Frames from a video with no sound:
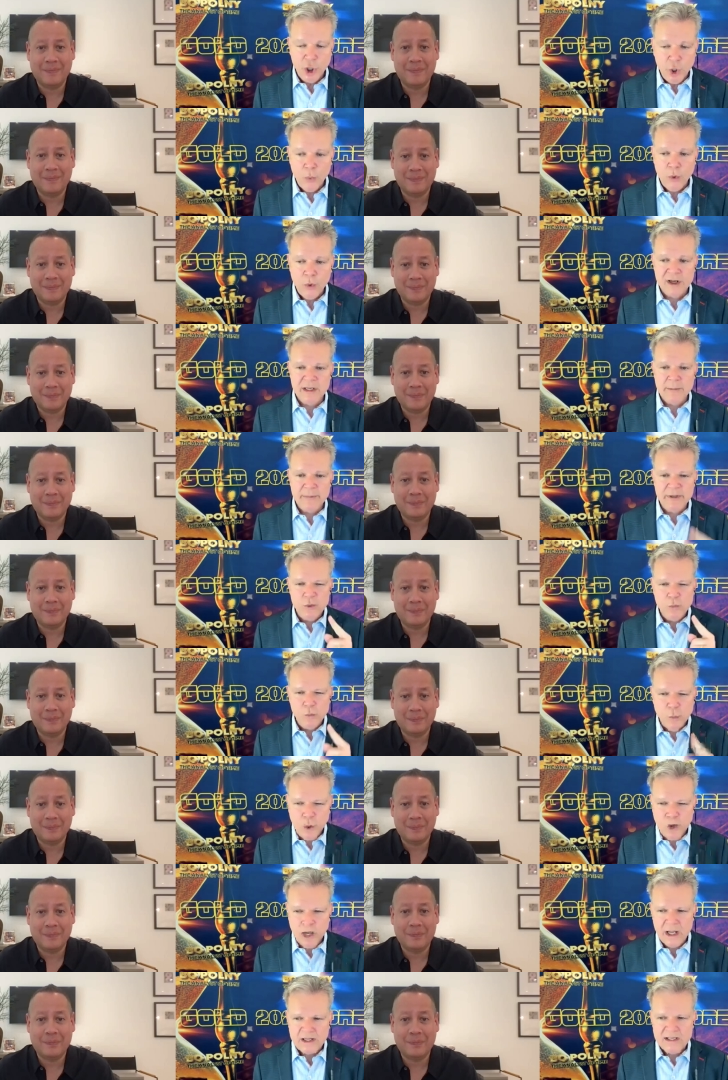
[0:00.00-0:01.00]
Speaker 1: You don't want to
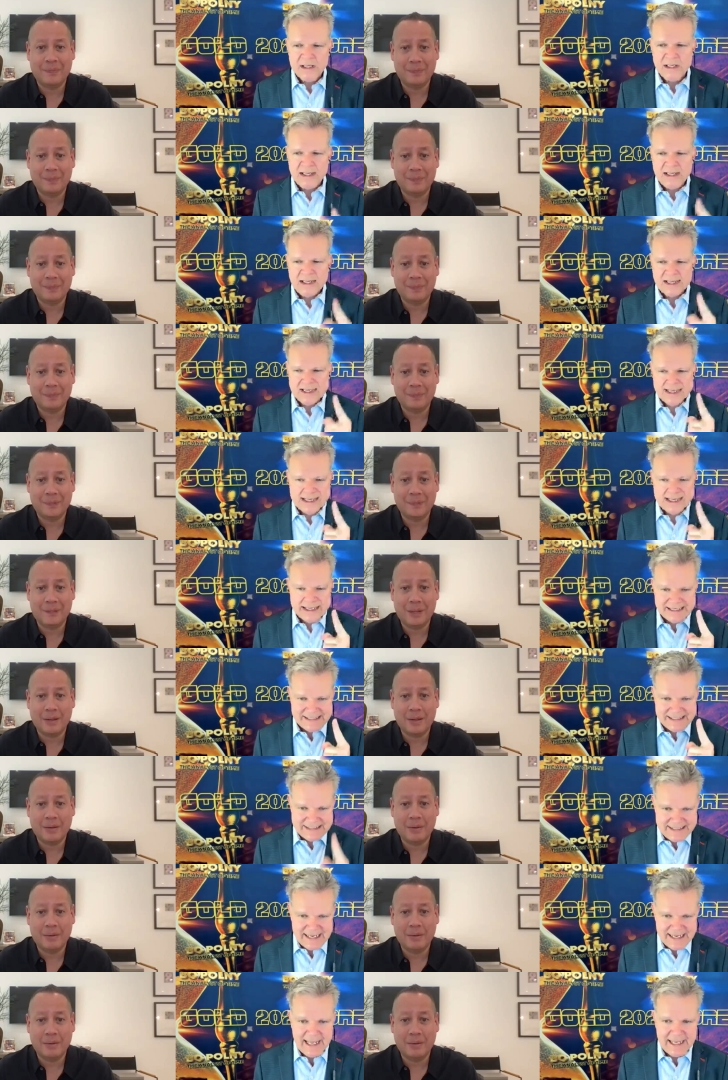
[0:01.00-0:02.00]
be one
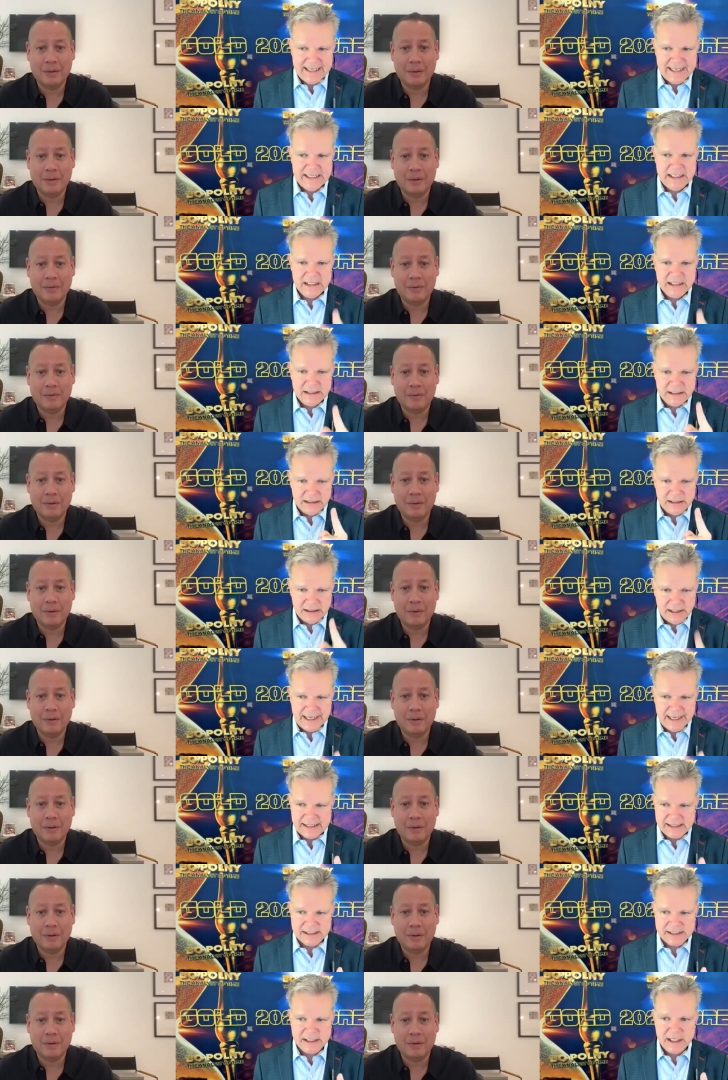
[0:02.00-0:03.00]
day
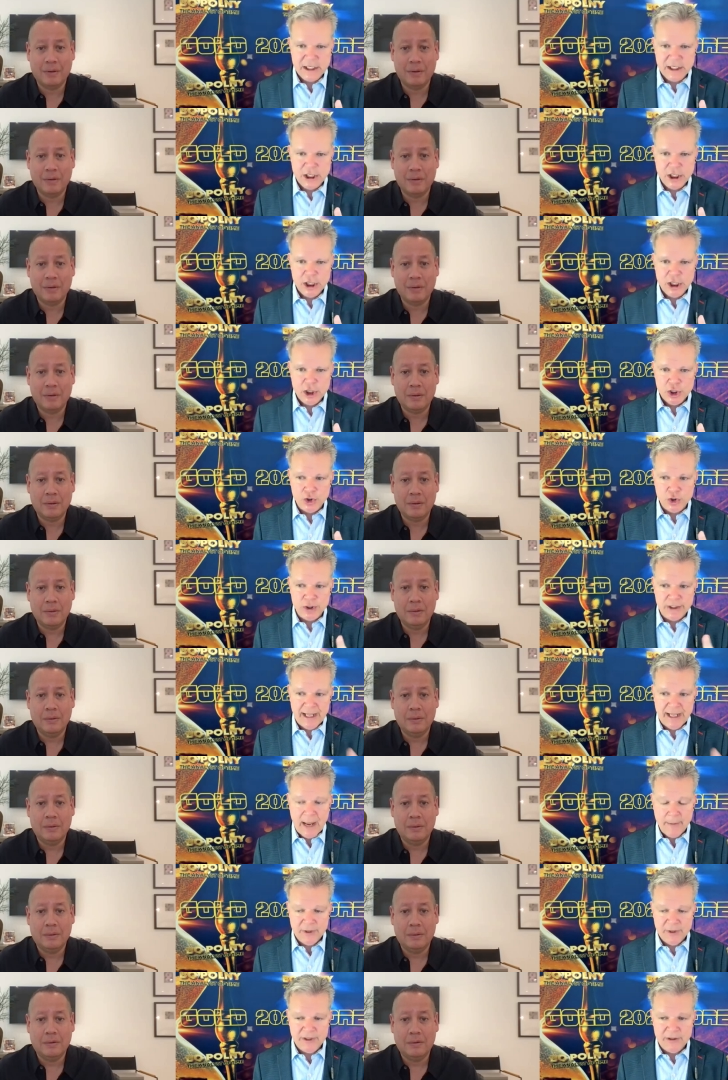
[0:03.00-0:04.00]
late.
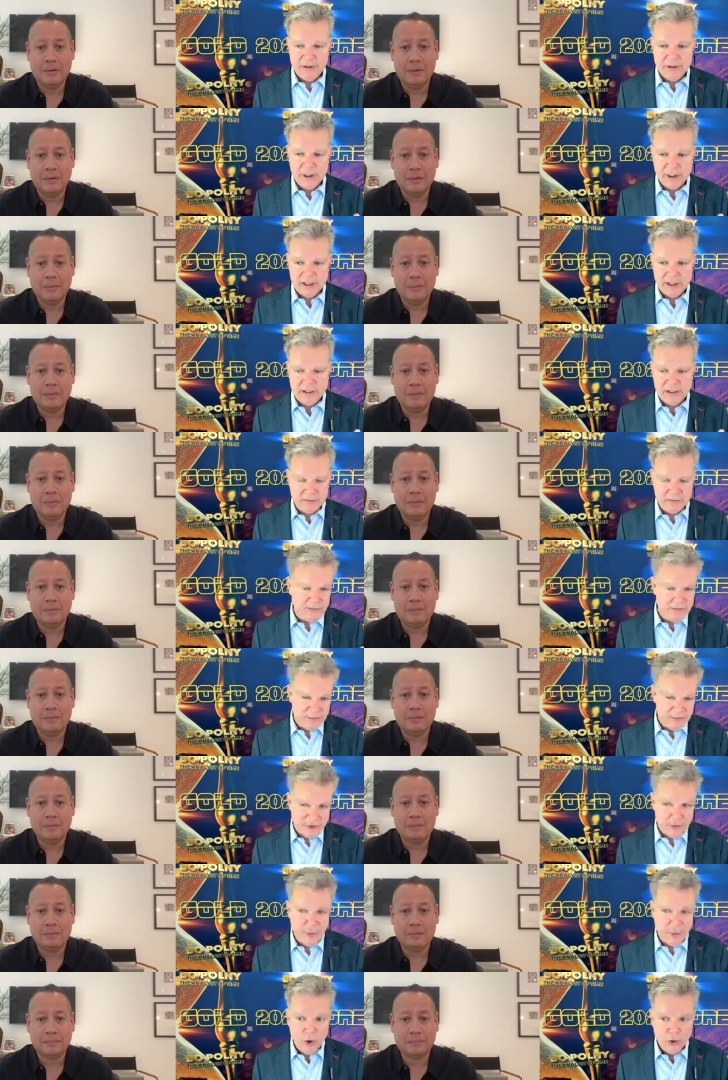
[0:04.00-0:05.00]
Could it happen
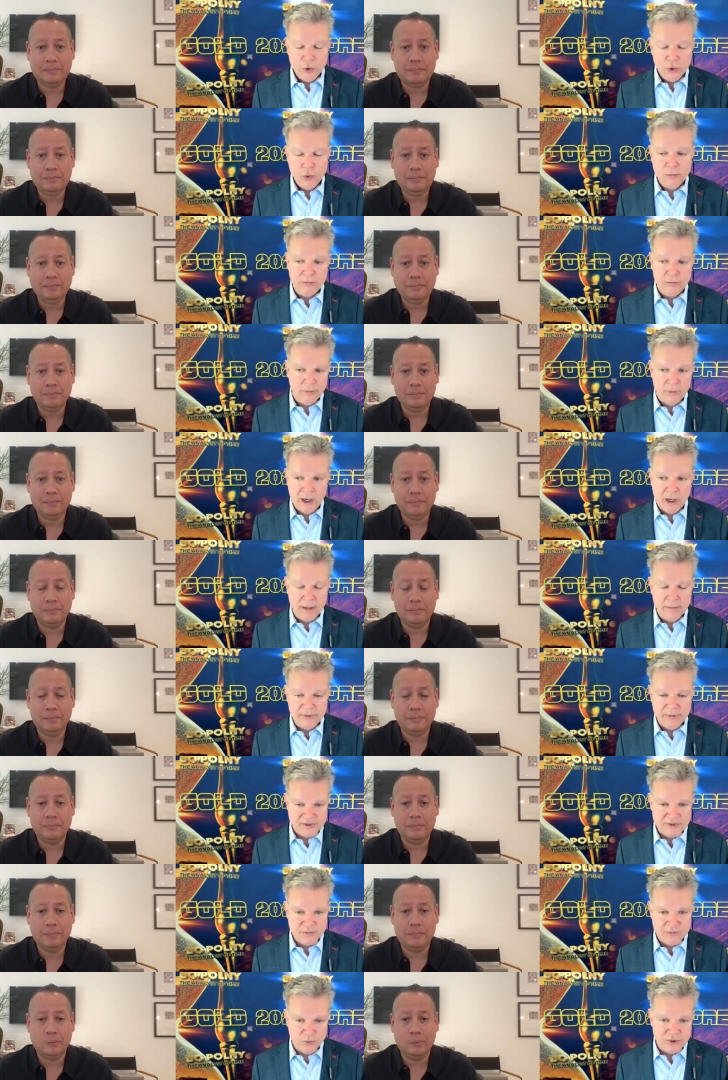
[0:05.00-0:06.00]
in tomorrow,
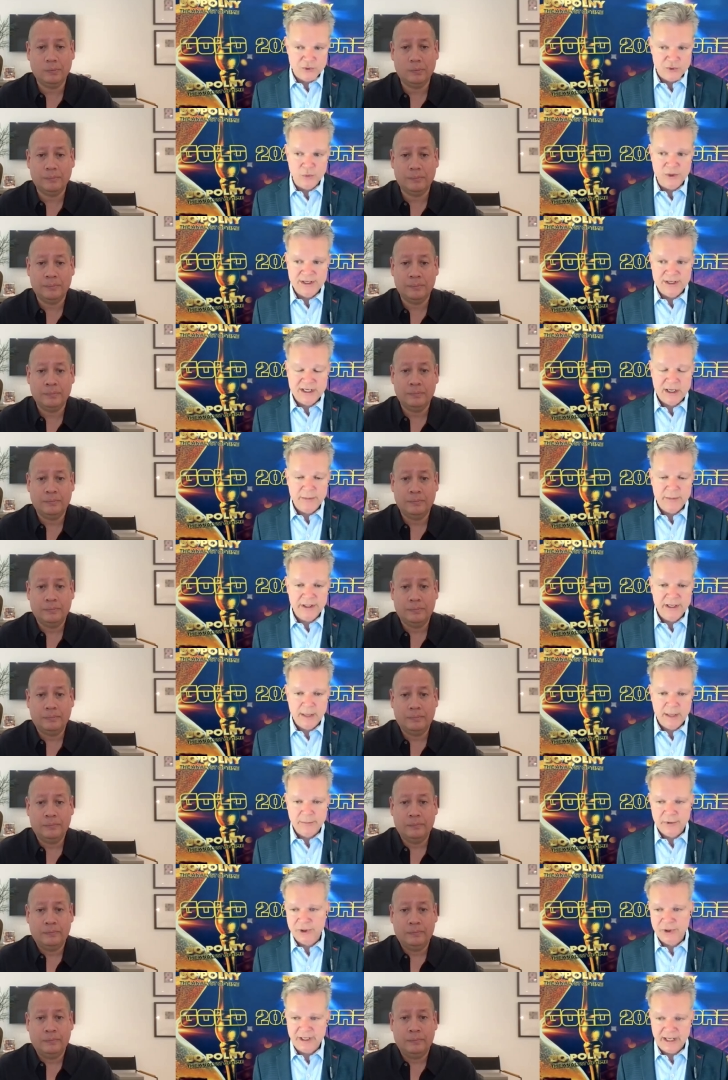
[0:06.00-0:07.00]
um, this, this week
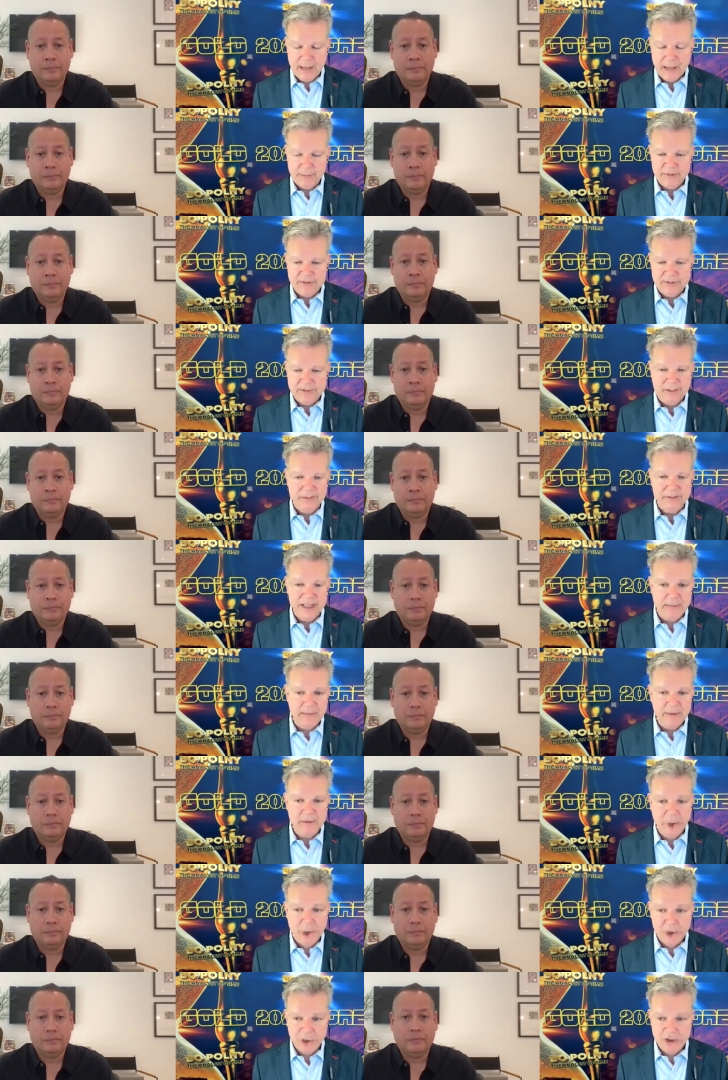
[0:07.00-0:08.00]
coming up? Could it happen
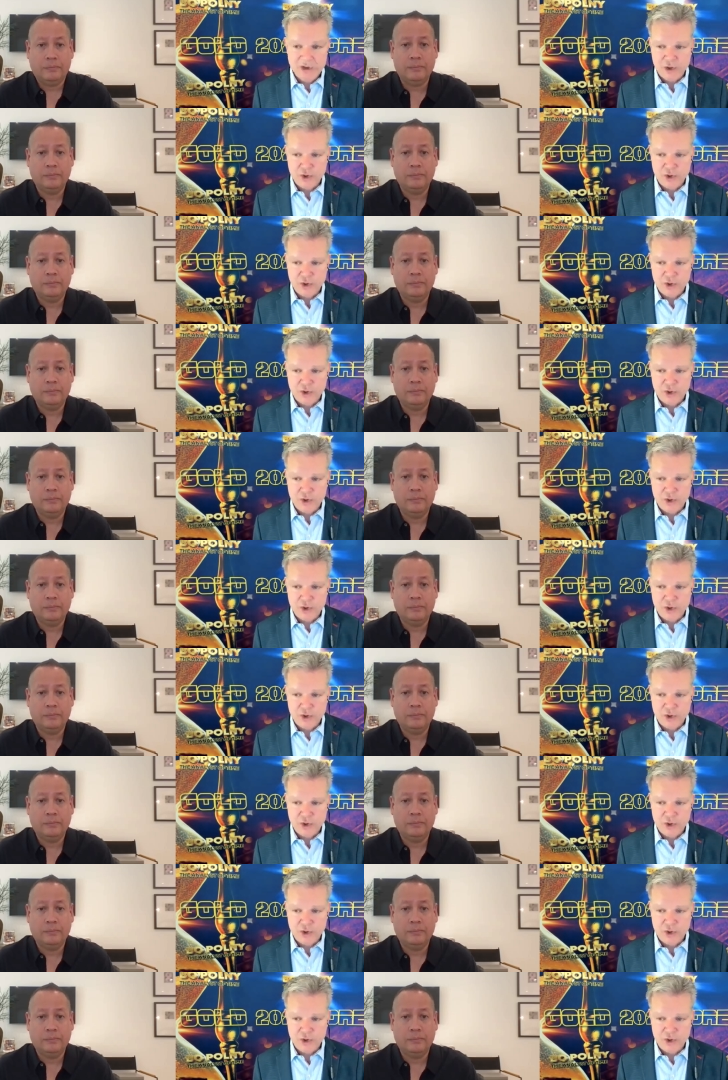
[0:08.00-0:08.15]
sometime in